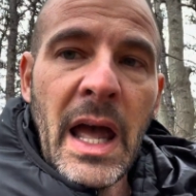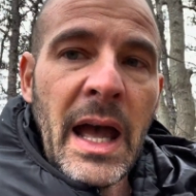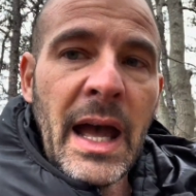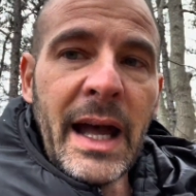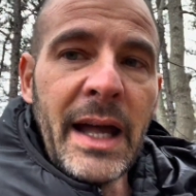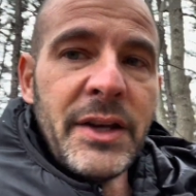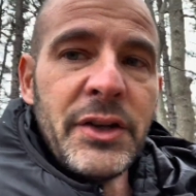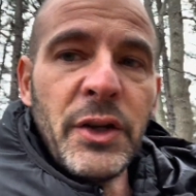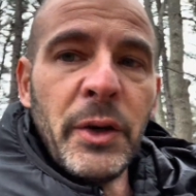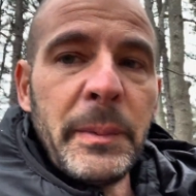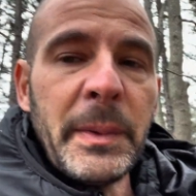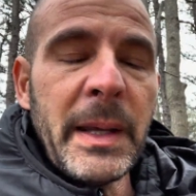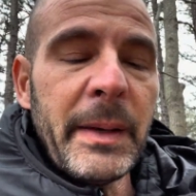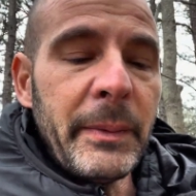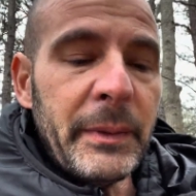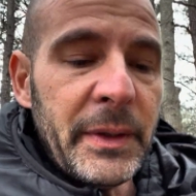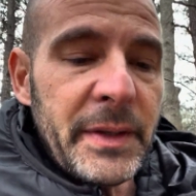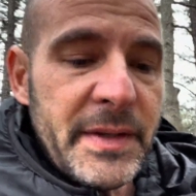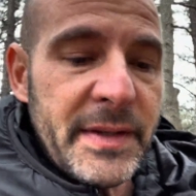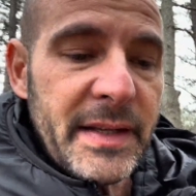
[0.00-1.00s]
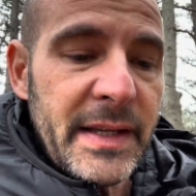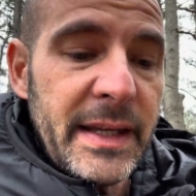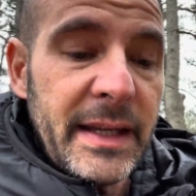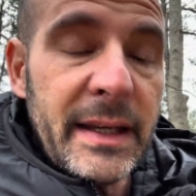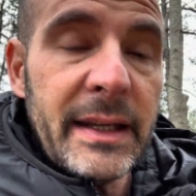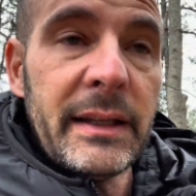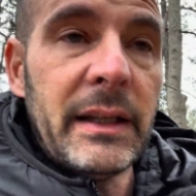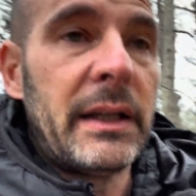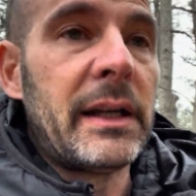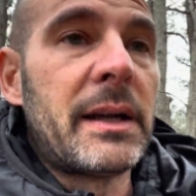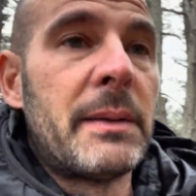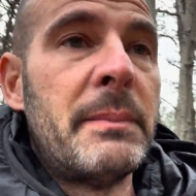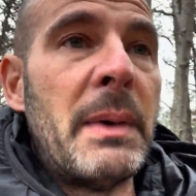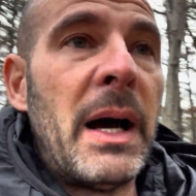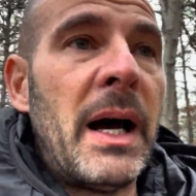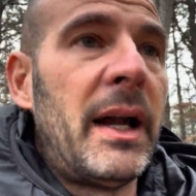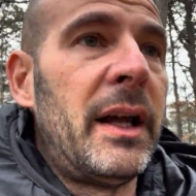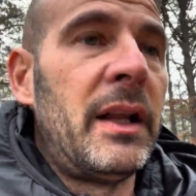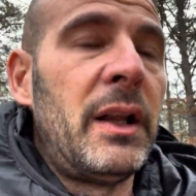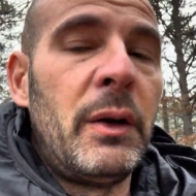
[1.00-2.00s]
and you'll be able to see it like a
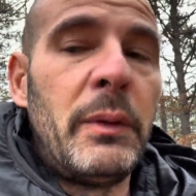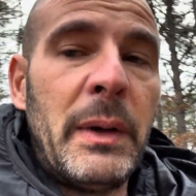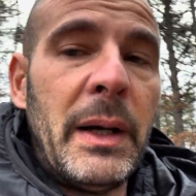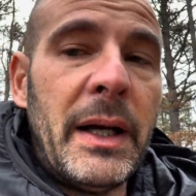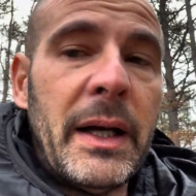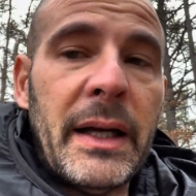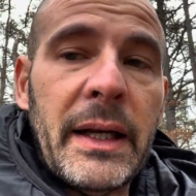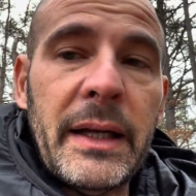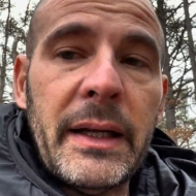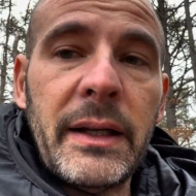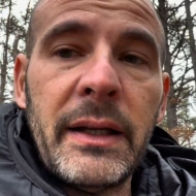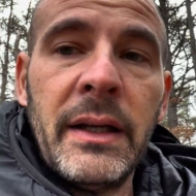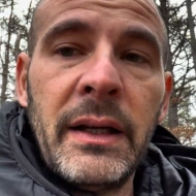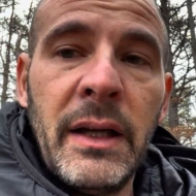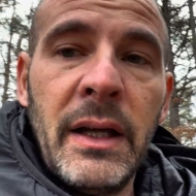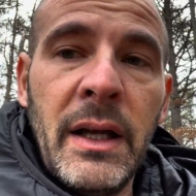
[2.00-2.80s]
mile away.